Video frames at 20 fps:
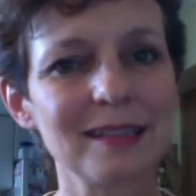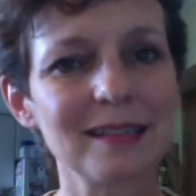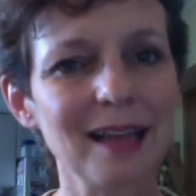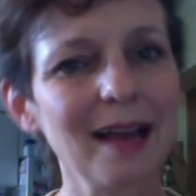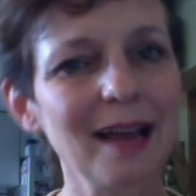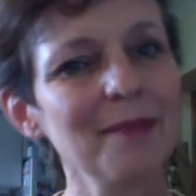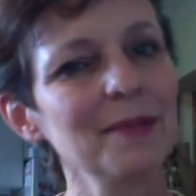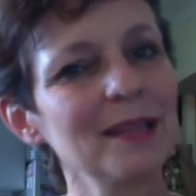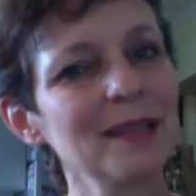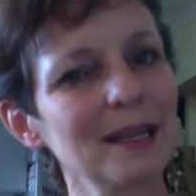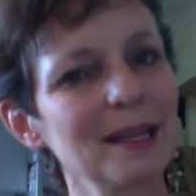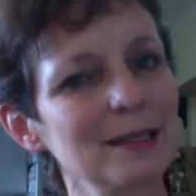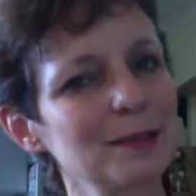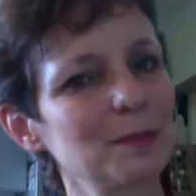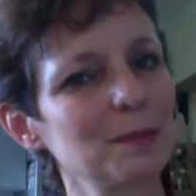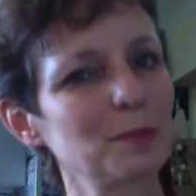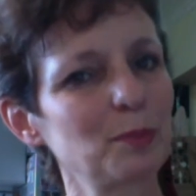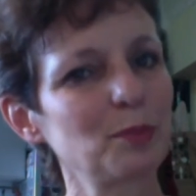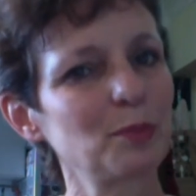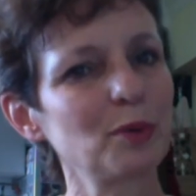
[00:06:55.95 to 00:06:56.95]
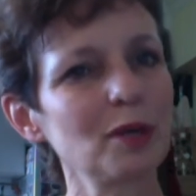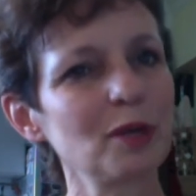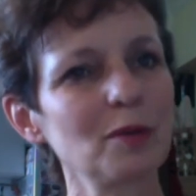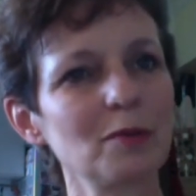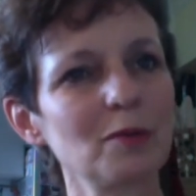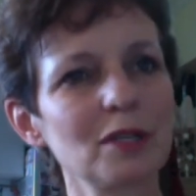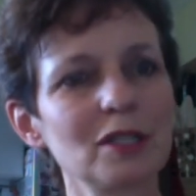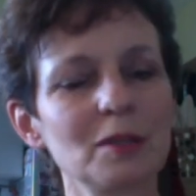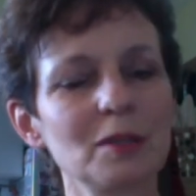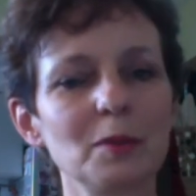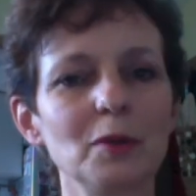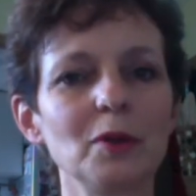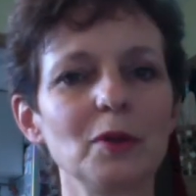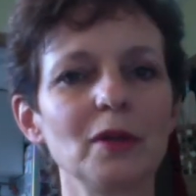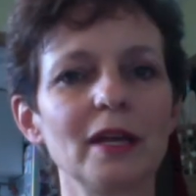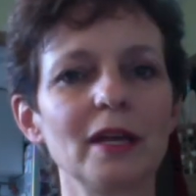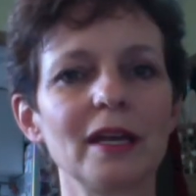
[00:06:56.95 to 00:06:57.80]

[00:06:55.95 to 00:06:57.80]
that's pretty reasonable.